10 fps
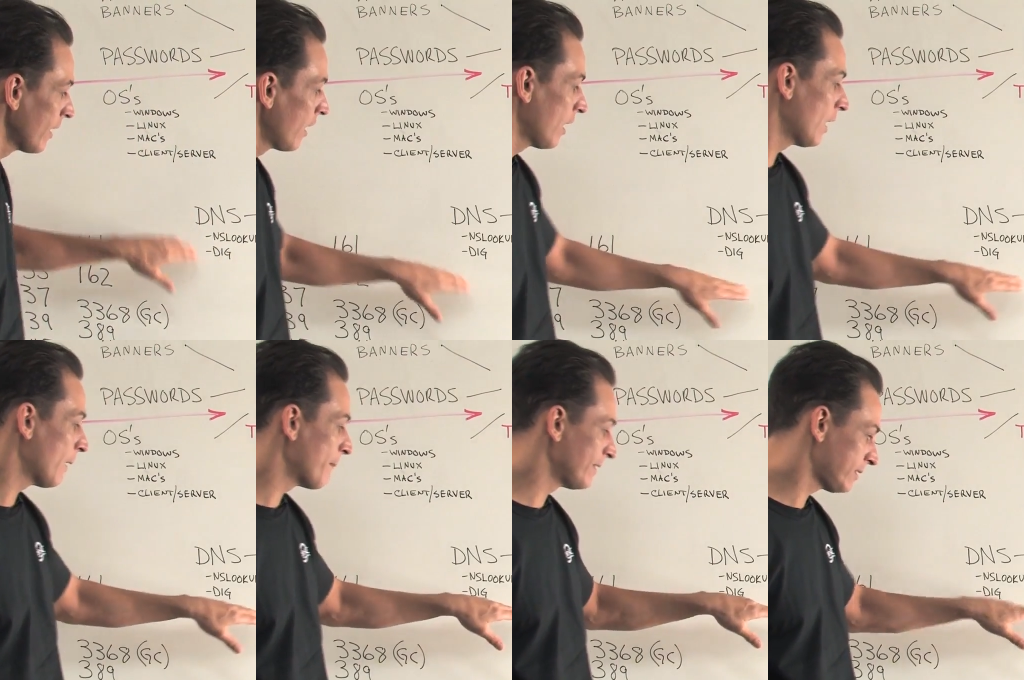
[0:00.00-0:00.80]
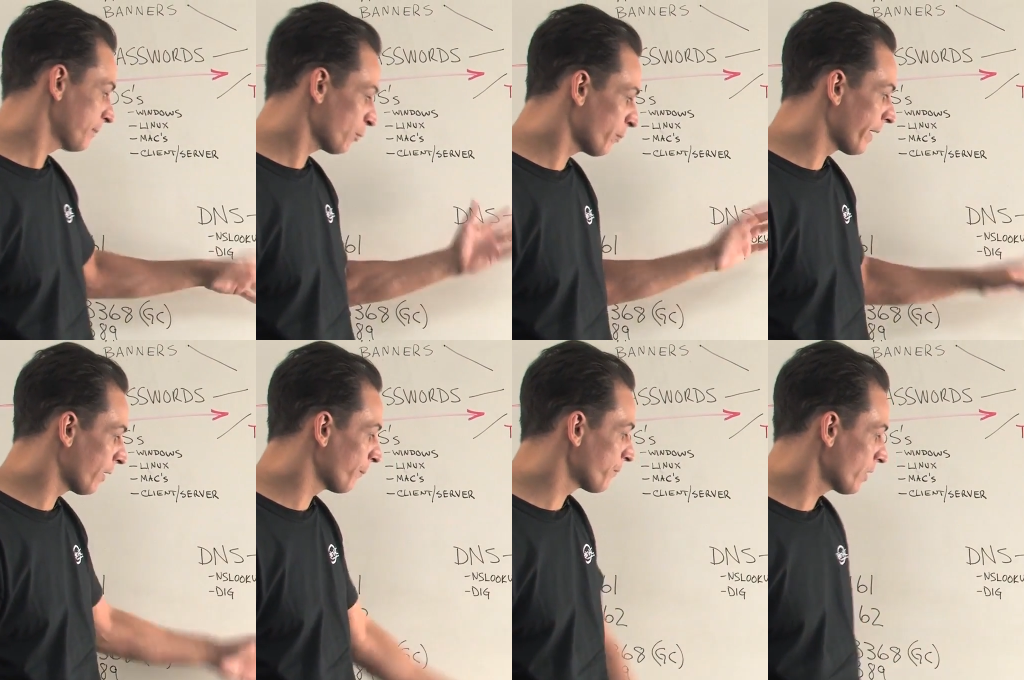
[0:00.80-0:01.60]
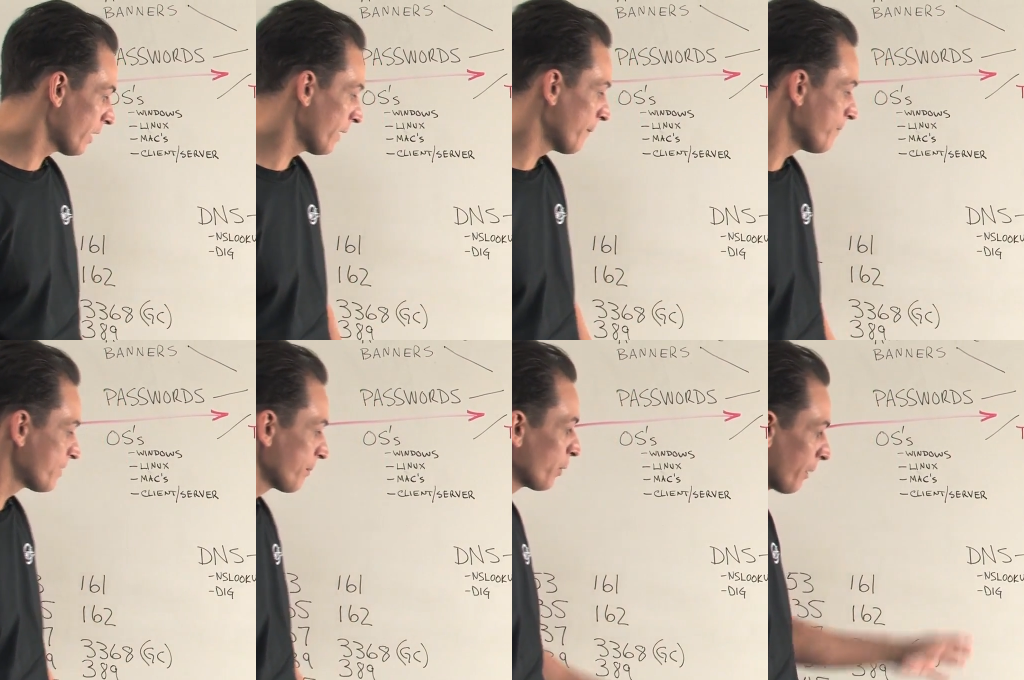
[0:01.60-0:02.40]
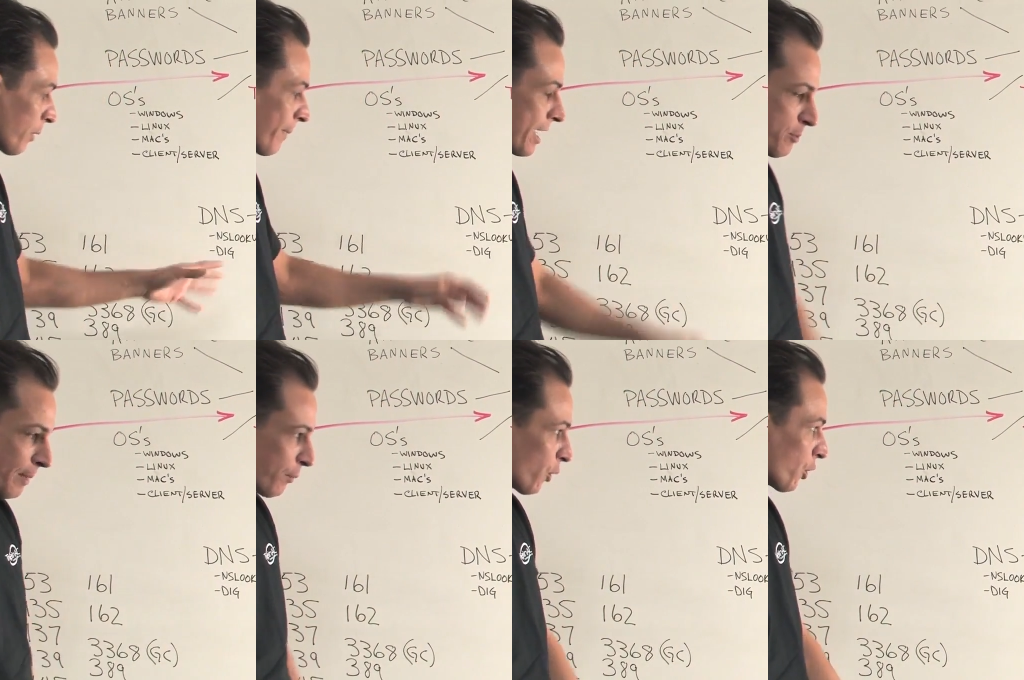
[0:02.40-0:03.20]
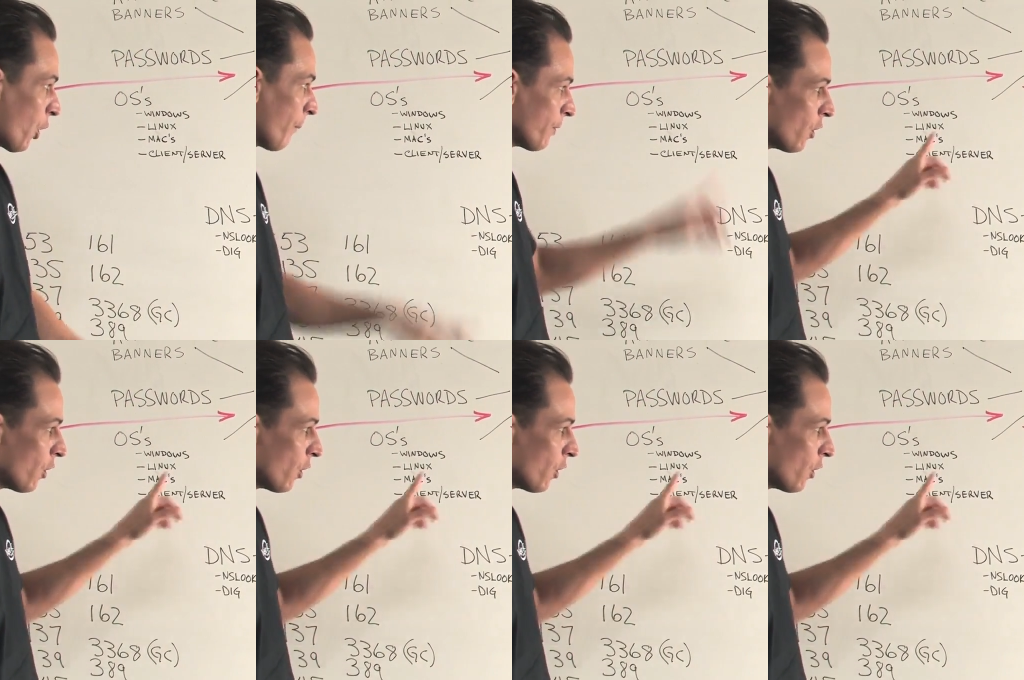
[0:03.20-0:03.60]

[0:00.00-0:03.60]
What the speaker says: And Simple Network Management Protocol.